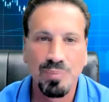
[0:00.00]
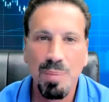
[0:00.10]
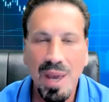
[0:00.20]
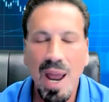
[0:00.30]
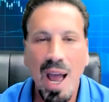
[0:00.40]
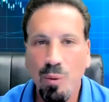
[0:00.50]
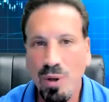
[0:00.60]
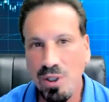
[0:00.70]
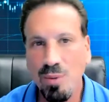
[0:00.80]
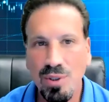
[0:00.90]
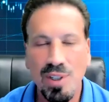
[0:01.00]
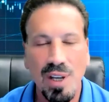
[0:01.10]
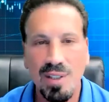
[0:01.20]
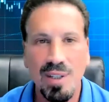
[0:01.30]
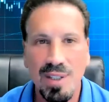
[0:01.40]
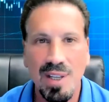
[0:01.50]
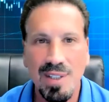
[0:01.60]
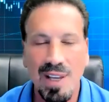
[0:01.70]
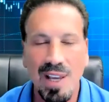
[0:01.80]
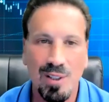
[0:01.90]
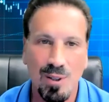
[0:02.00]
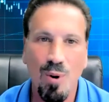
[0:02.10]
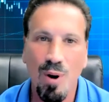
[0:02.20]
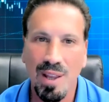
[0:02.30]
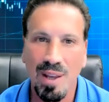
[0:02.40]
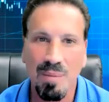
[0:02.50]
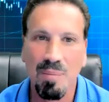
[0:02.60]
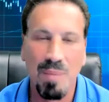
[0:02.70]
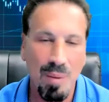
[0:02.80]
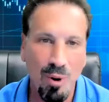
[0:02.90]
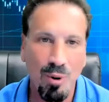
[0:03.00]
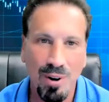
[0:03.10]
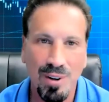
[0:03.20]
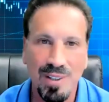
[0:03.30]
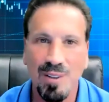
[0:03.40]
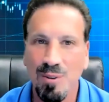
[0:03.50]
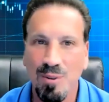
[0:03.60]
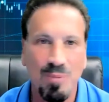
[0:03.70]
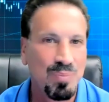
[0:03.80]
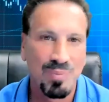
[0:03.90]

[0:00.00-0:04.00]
man, I wish it was just as easy as calling my broker to